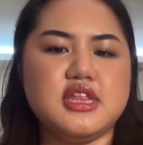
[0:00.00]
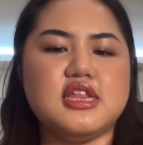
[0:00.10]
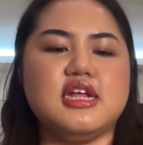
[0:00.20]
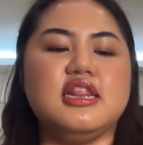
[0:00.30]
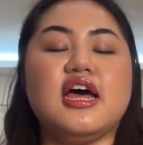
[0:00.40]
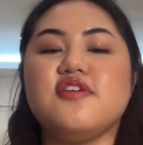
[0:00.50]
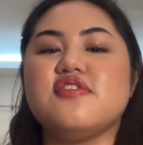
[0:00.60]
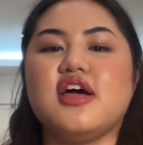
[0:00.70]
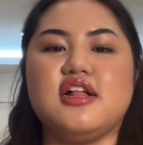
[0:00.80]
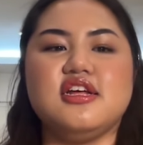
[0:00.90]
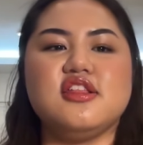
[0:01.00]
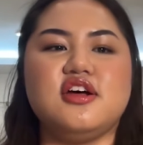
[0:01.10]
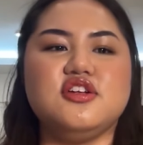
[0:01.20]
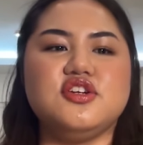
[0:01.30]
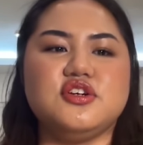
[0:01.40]
This is a lifestyle. It's
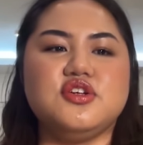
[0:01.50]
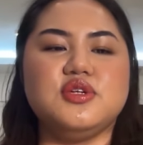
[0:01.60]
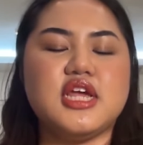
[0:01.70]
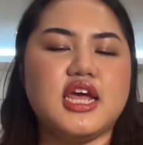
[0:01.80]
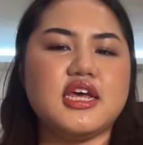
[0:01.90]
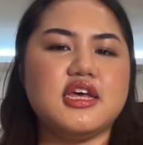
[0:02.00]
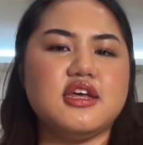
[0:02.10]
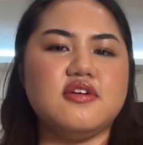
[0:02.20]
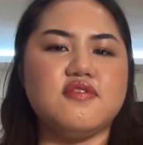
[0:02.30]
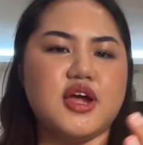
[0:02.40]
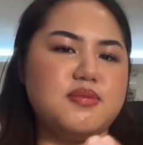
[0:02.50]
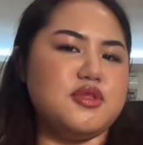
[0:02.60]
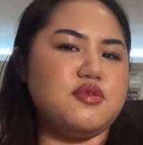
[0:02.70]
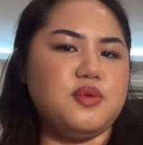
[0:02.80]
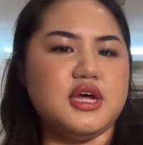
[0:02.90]
not just you take
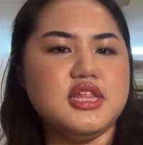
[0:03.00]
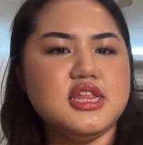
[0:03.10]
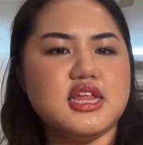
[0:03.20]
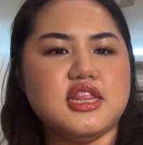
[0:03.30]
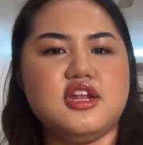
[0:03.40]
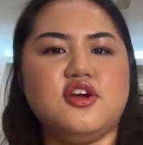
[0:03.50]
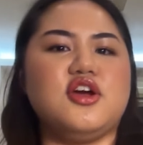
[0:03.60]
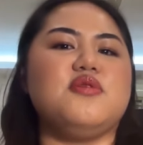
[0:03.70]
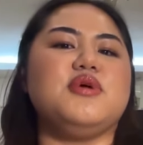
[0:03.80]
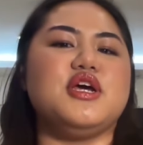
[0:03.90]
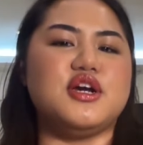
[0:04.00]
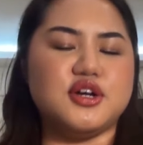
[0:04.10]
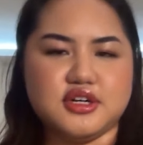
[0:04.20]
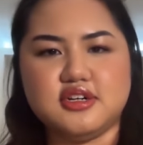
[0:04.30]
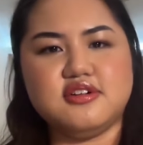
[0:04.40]
vitamins once and then you're going to be
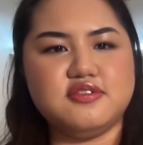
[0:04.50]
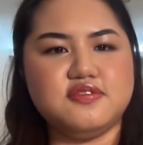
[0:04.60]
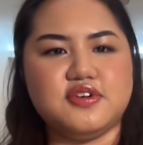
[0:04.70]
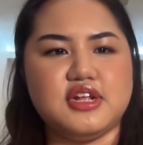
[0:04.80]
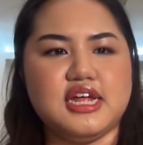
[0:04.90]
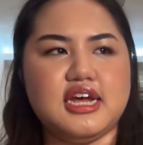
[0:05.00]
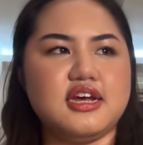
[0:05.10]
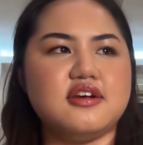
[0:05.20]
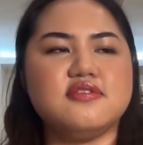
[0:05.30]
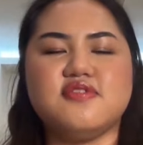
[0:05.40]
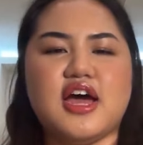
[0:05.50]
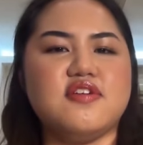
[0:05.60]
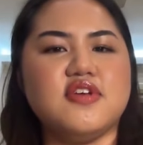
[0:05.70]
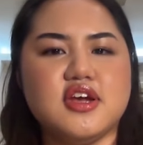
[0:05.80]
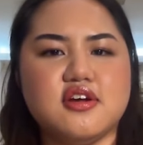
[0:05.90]
good for like
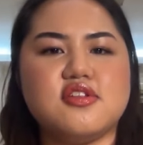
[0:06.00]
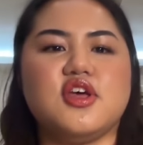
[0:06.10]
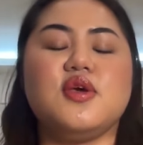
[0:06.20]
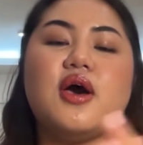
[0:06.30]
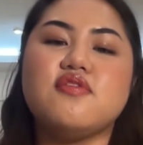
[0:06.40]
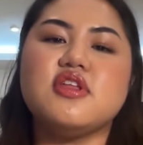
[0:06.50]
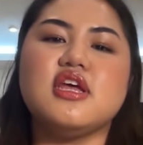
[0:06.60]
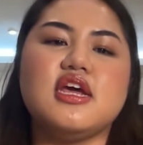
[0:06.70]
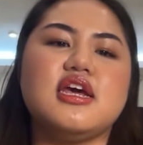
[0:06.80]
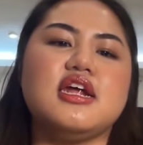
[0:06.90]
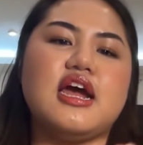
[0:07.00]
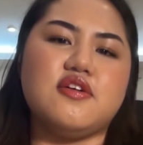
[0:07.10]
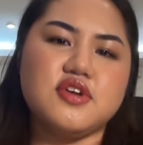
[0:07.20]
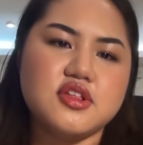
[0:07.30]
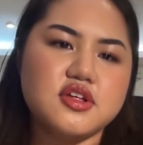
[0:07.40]
5 years. Like, you have to take it
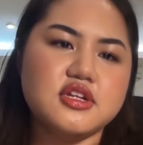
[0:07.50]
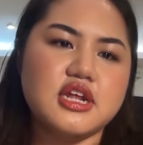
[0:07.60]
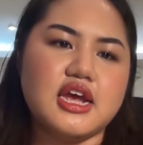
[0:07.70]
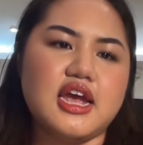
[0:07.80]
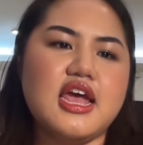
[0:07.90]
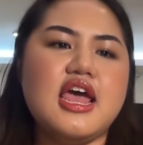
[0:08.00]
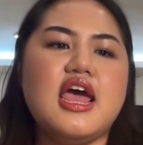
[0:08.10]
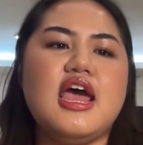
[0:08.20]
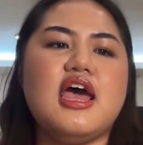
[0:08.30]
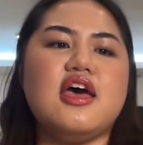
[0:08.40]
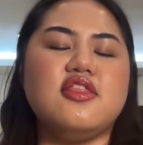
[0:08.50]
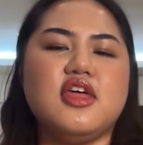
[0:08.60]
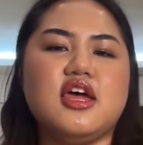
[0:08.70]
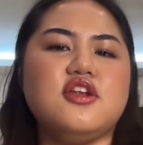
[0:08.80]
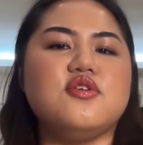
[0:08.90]
every single day. And
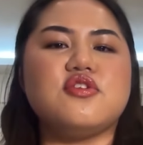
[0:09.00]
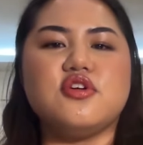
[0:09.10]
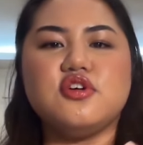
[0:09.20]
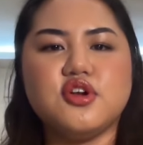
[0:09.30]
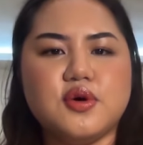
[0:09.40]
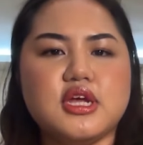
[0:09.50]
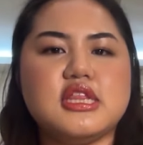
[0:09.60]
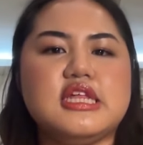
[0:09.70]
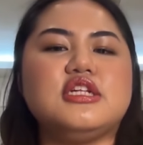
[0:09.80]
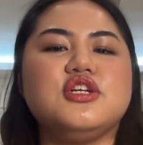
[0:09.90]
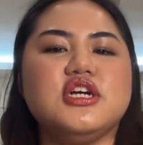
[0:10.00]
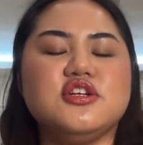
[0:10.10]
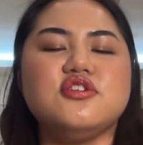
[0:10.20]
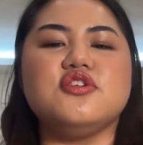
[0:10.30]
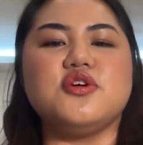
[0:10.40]
then you start to notice these
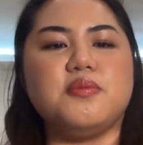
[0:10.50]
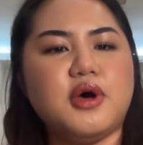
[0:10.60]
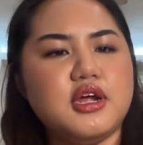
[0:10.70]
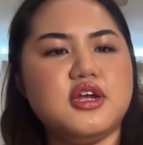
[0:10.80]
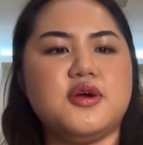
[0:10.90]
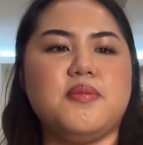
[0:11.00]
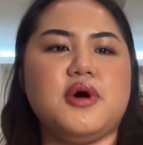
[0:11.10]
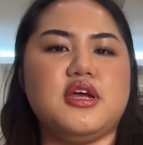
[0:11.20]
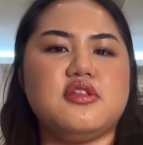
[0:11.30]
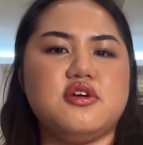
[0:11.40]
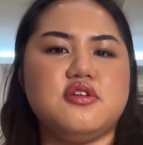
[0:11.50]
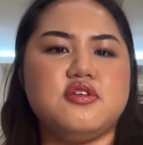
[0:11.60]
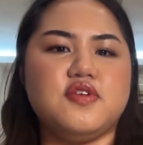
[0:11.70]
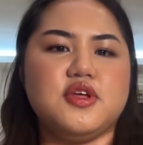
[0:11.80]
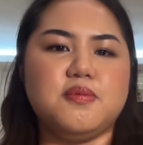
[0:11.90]
changes in your body. Your body starts
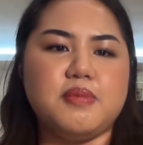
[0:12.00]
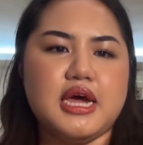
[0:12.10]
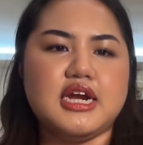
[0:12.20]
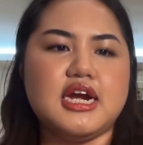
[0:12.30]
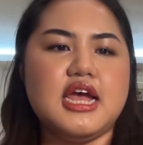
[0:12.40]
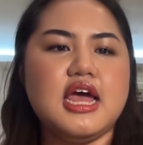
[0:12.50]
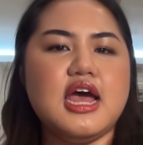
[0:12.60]
to feel better.